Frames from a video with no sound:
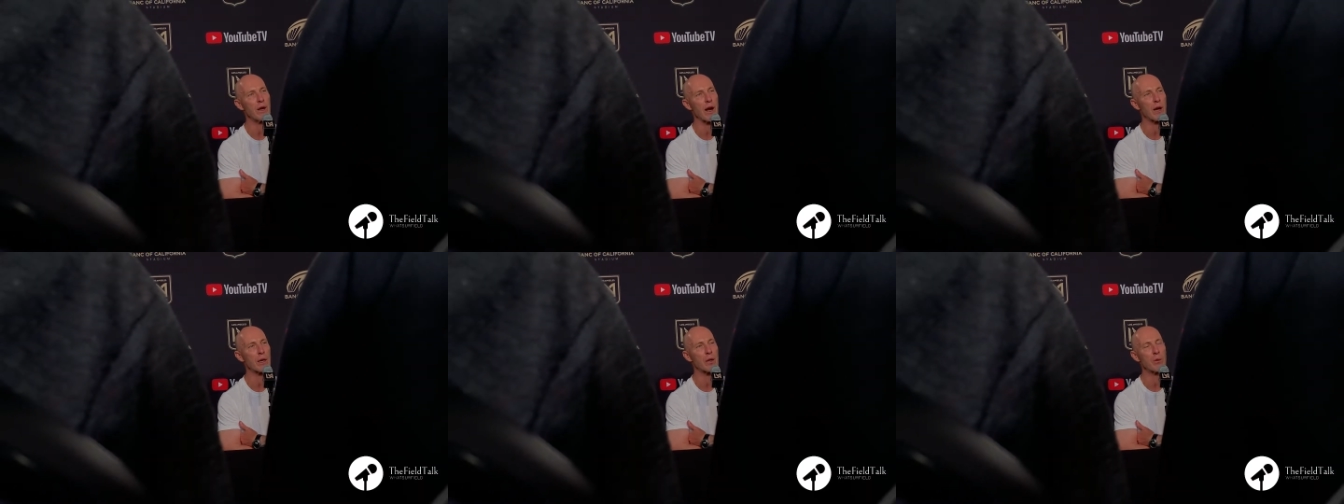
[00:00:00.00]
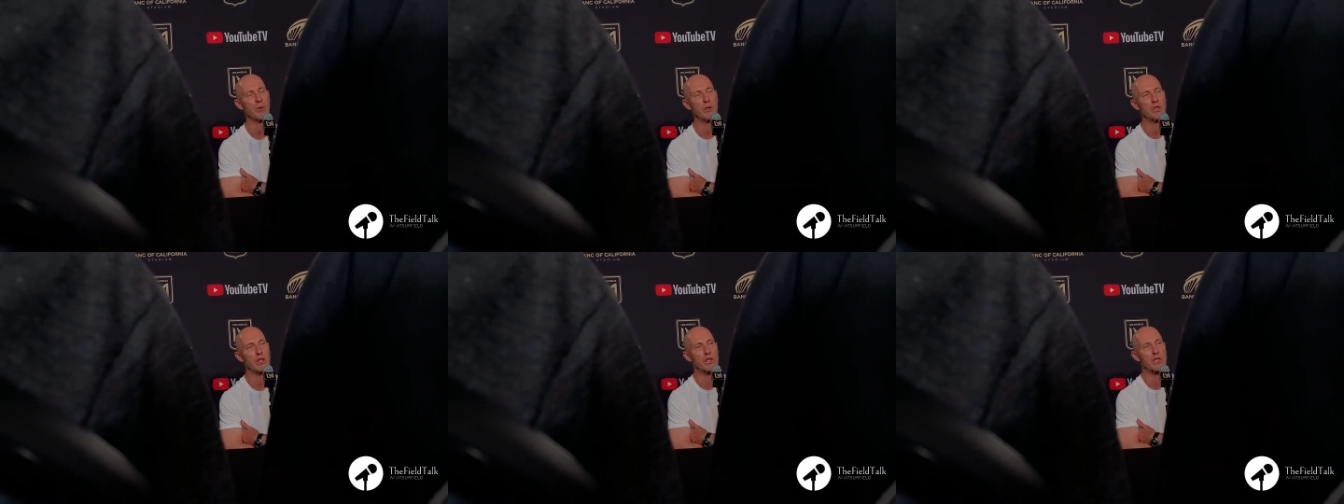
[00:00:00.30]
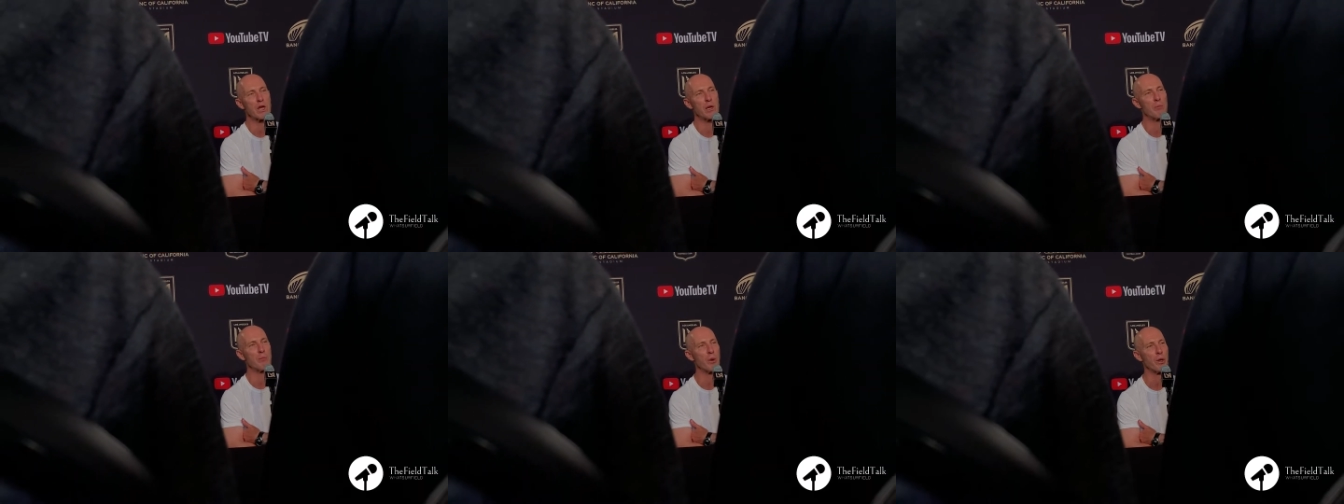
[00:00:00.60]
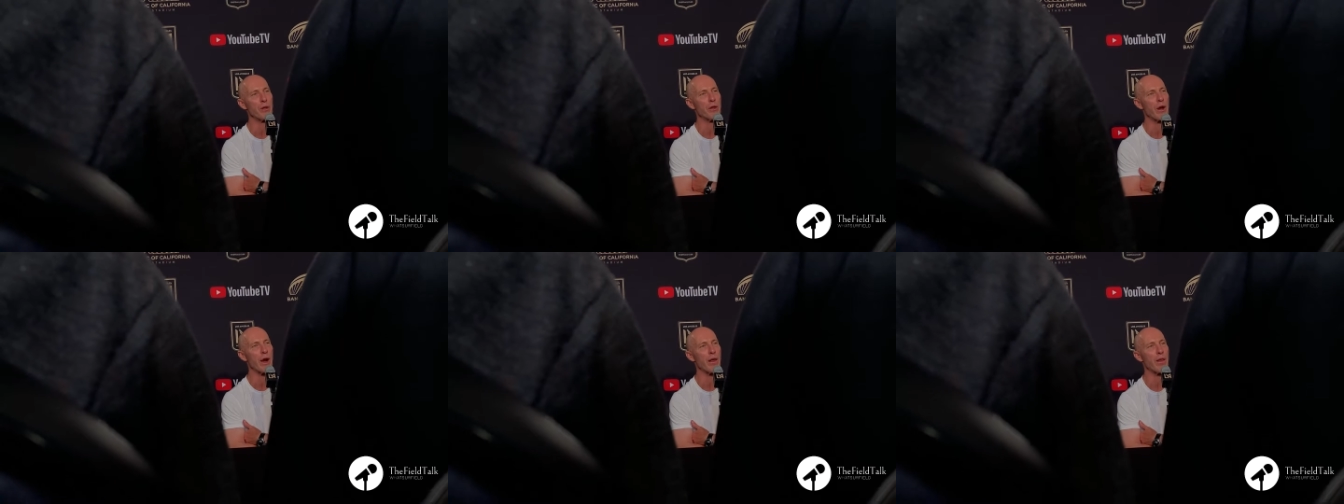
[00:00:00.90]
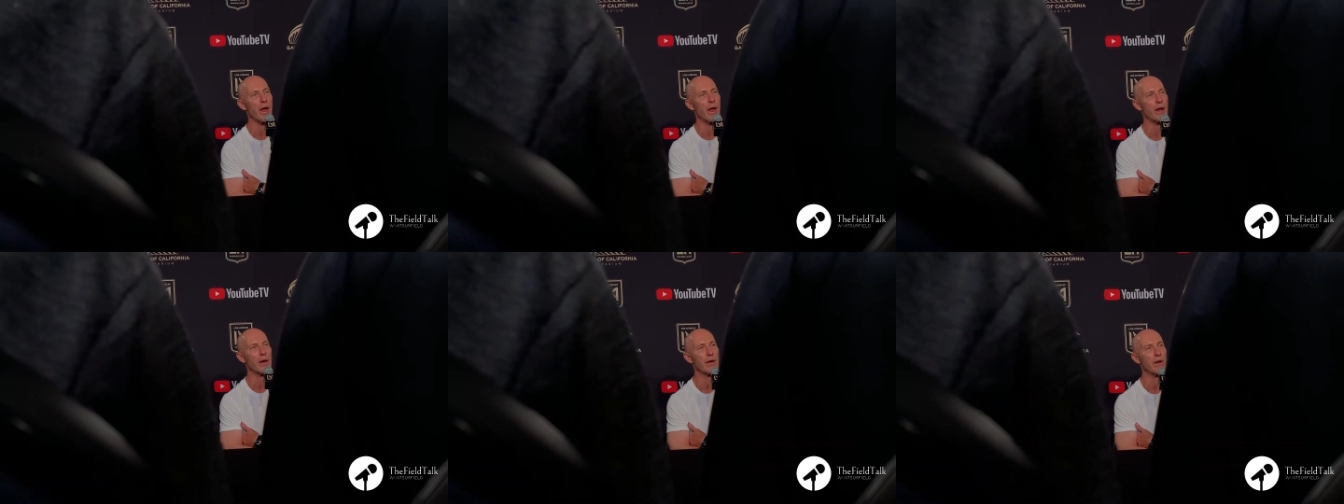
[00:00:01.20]
And how can we just keep building
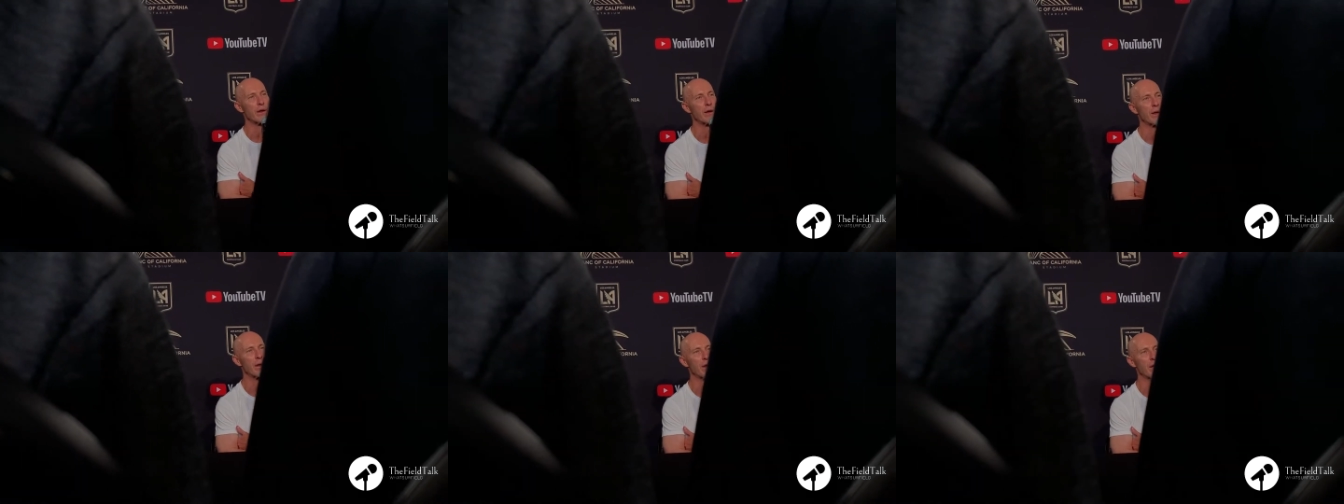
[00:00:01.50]
on that?